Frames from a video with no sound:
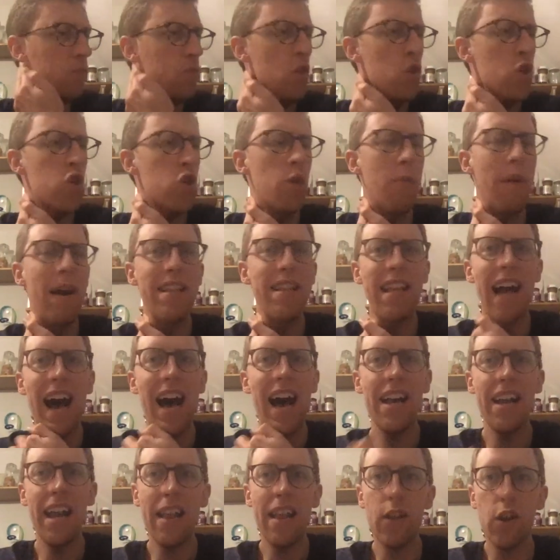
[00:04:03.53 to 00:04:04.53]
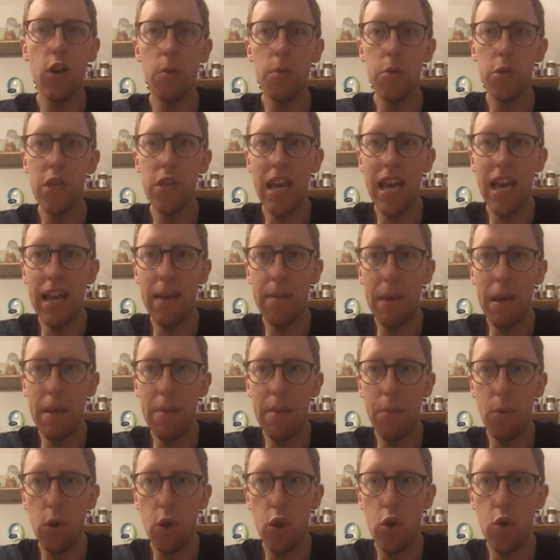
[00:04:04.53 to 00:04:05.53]
So my dad ended up seeing
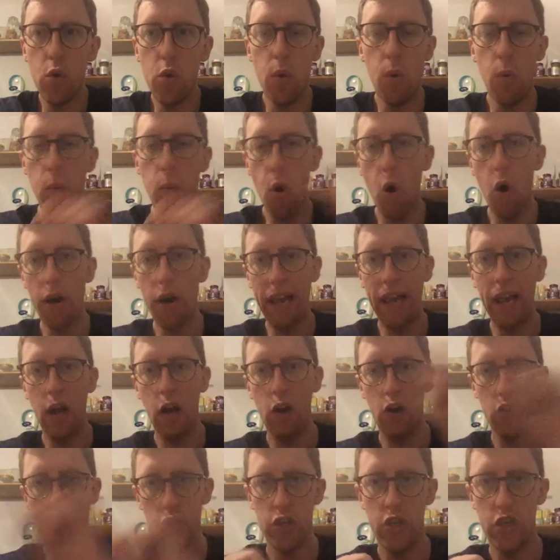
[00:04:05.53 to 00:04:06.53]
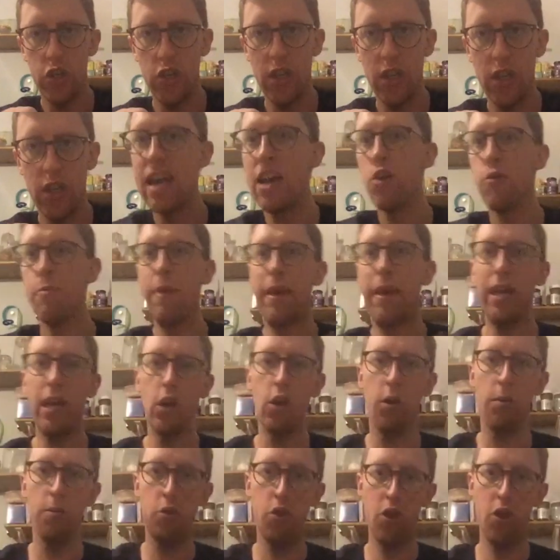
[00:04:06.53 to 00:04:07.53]
people who were walking across the stage, picking
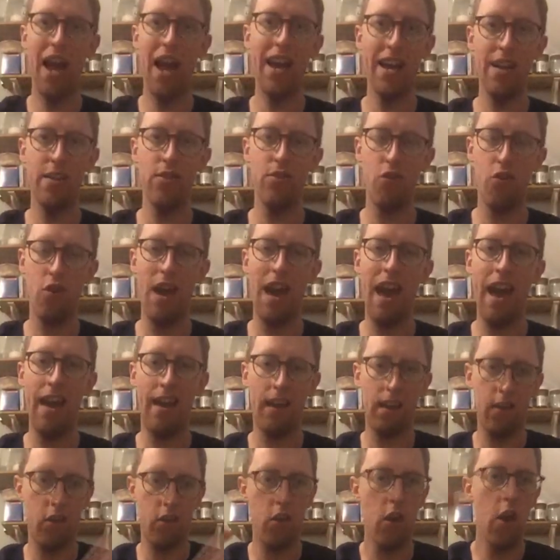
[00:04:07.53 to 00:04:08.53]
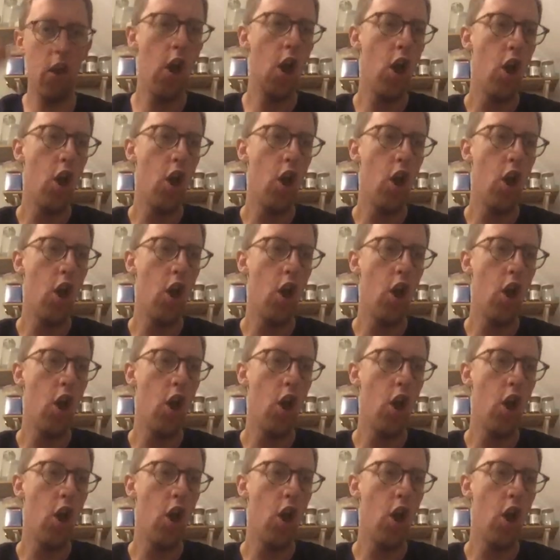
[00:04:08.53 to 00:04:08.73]
up giant checks,